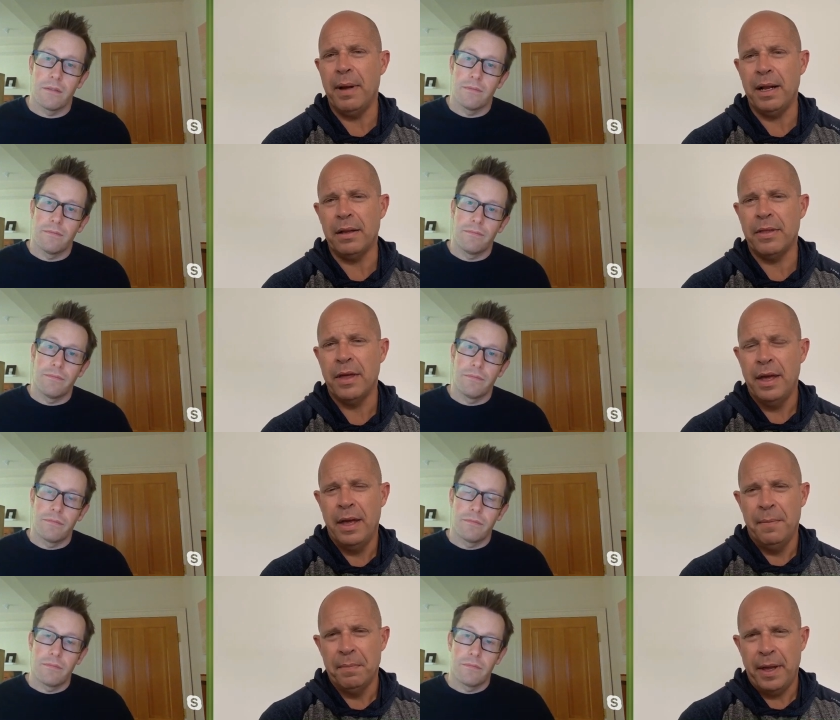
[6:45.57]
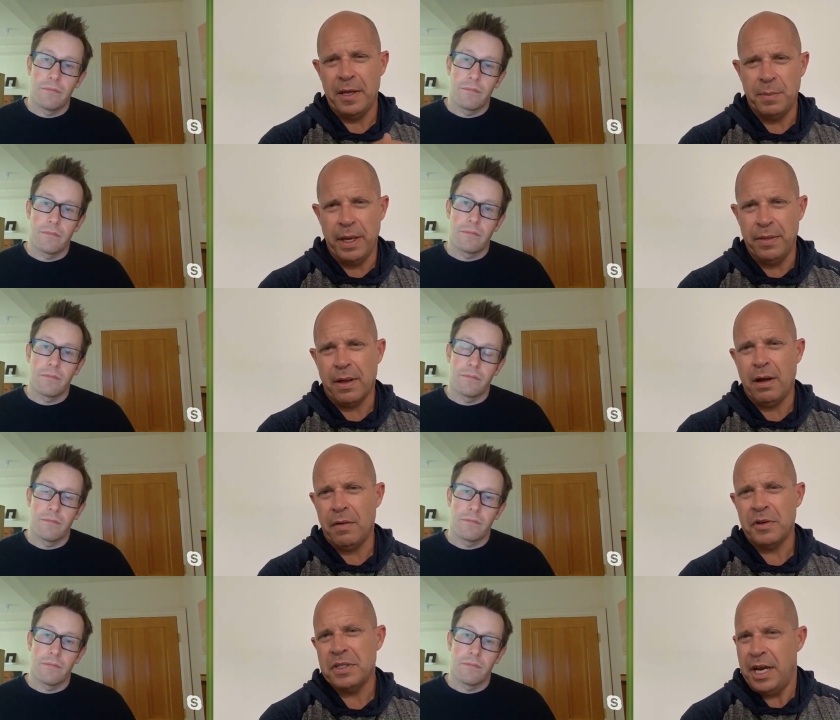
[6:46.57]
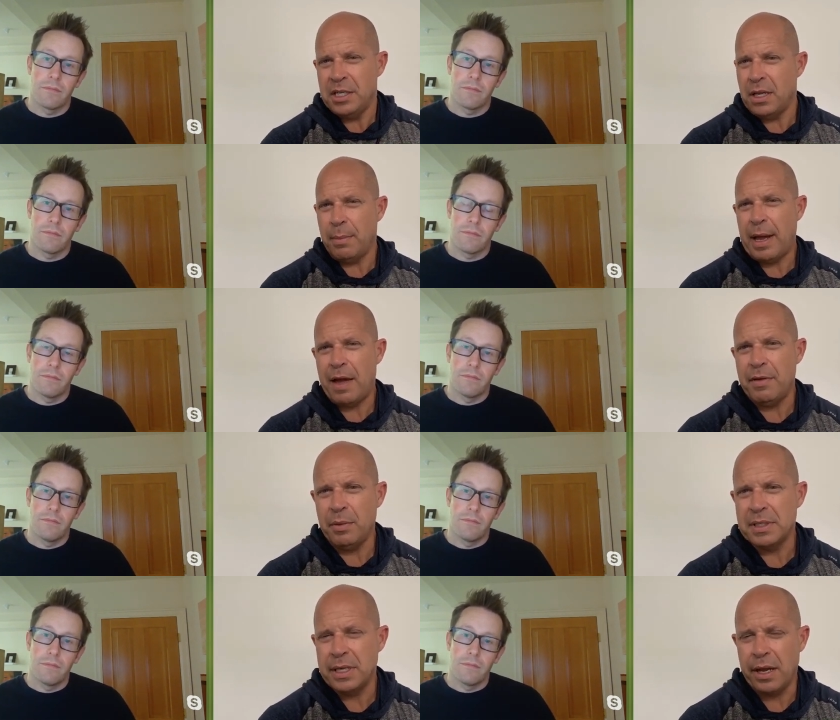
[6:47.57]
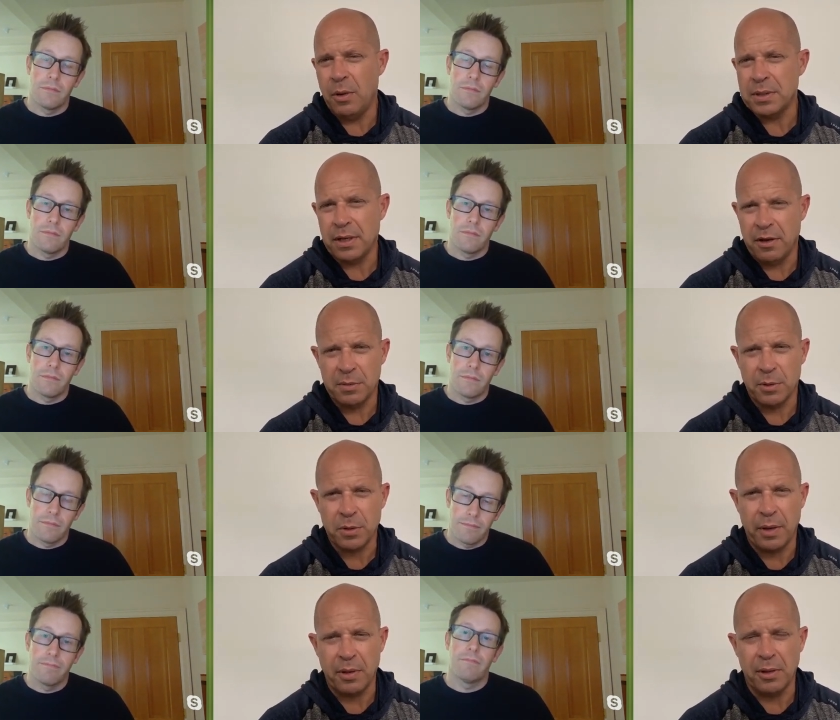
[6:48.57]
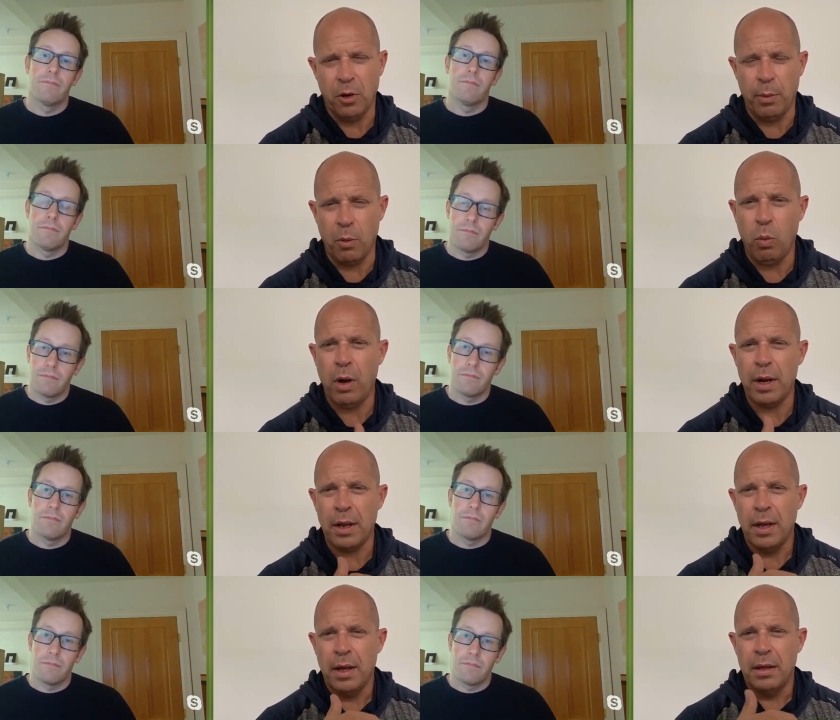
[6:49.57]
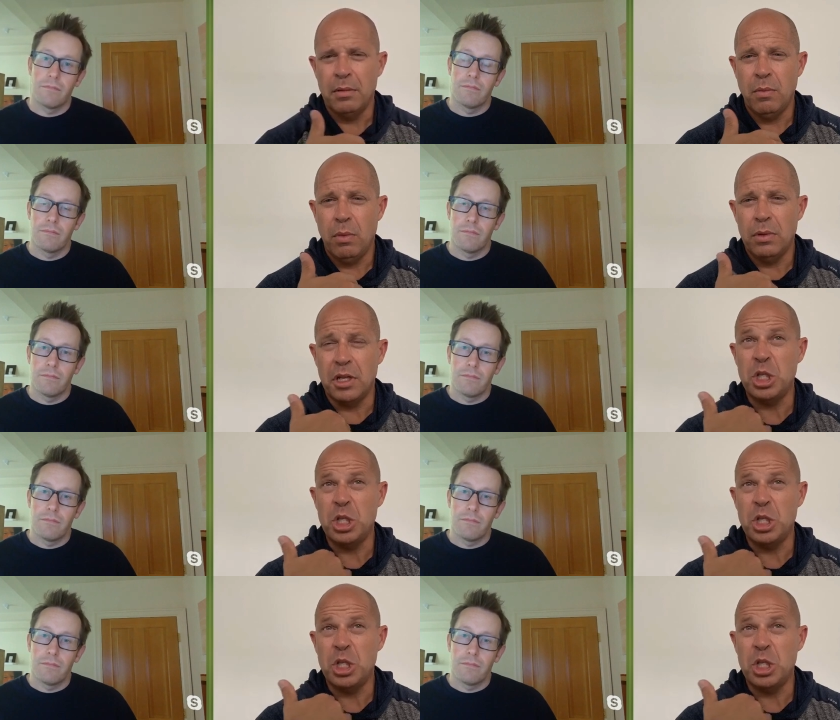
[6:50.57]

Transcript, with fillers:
Speaker 1: month has been the conversation that I'm having with CIOs and customers around the globe and what the